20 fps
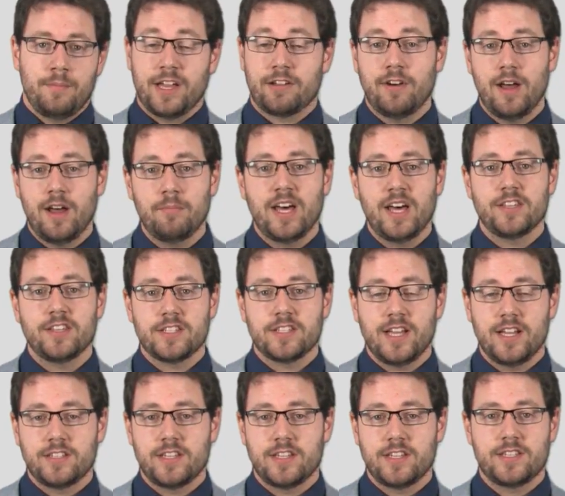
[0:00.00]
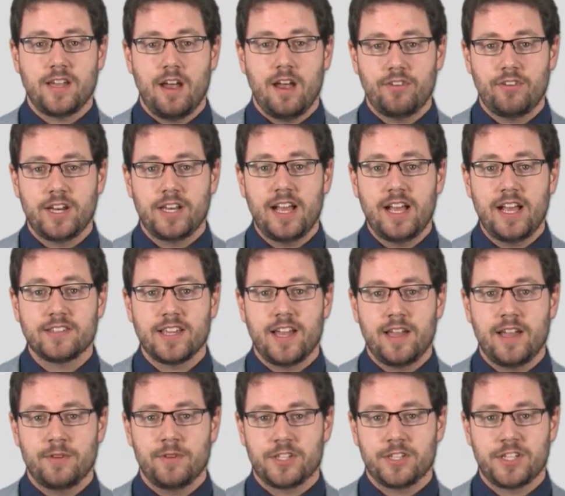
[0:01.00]
My grandmother started suffering
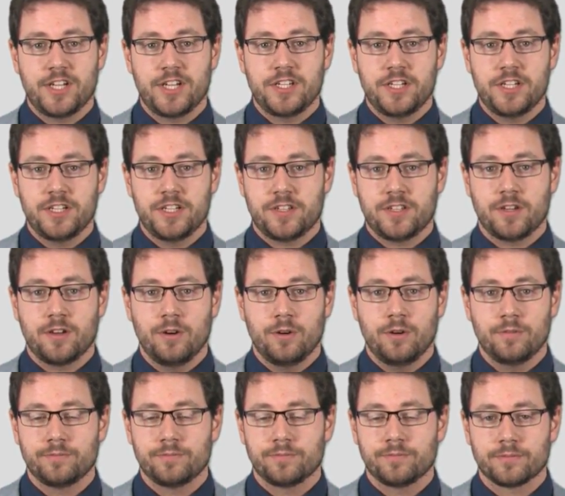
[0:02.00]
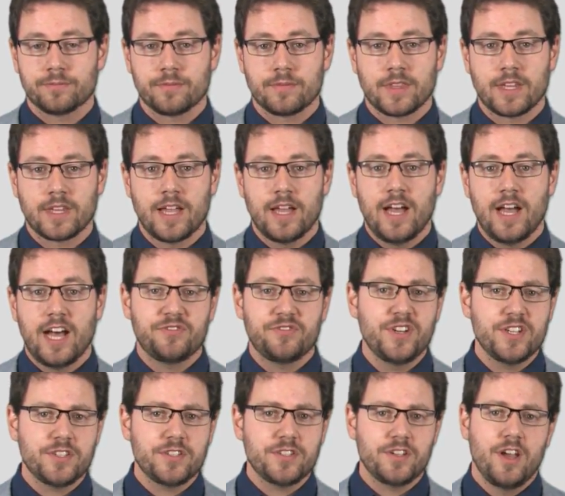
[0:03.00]
Alzheimer's 10 years ago. At
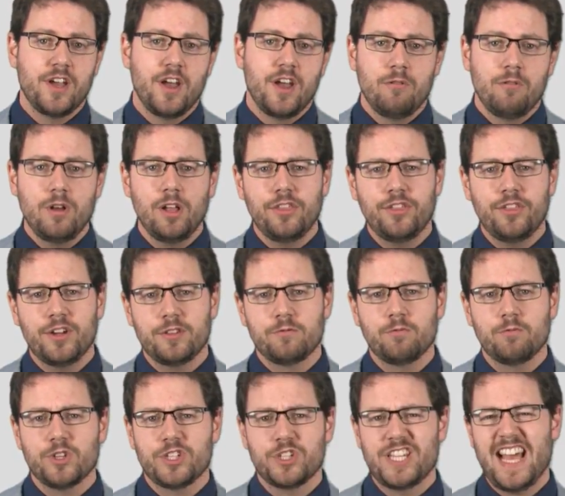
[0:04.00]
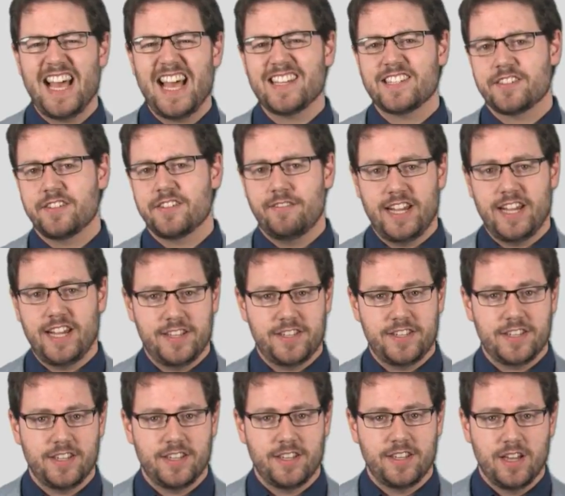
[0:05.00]
first, we all thought it was just her
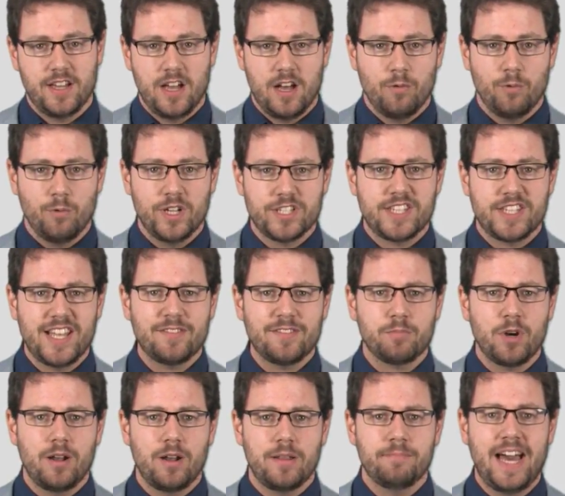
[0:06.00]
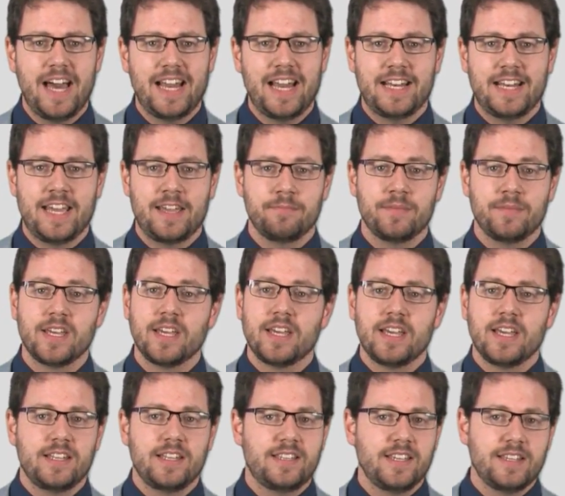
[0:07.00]
age, and once that problem had a name,
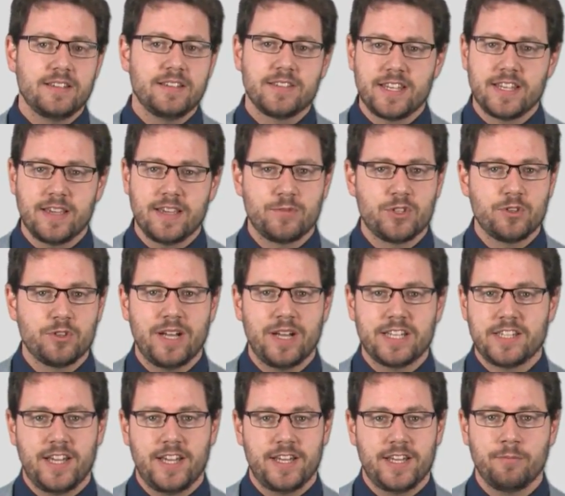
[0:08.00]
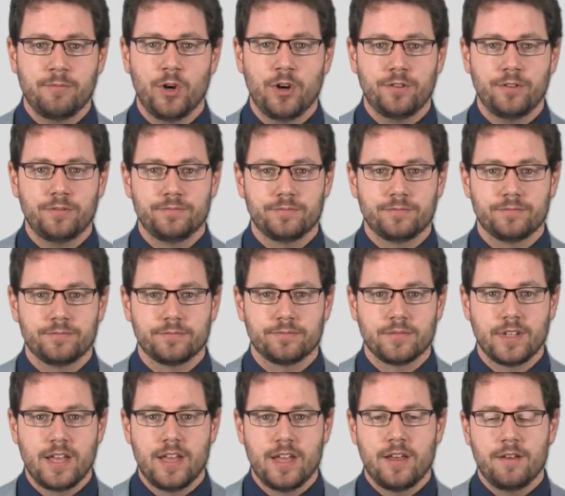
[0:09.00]
it didn't seem to matter anymore.
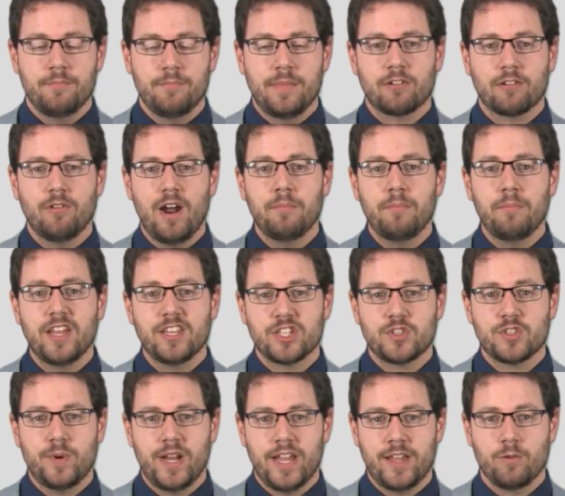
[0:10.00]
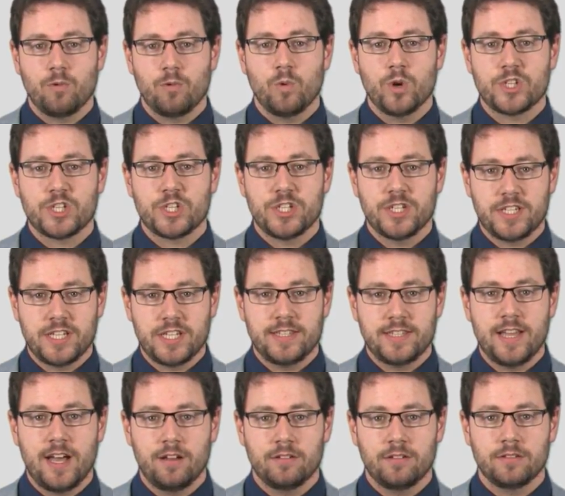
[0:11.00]
My grandmother's brain was
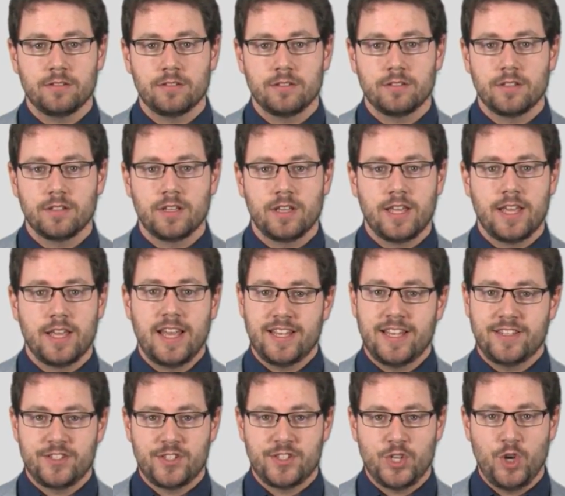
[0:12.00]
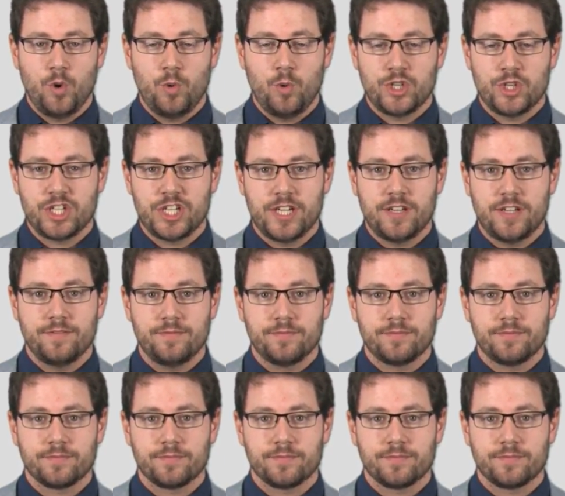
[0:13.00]
shutting down, and so was she.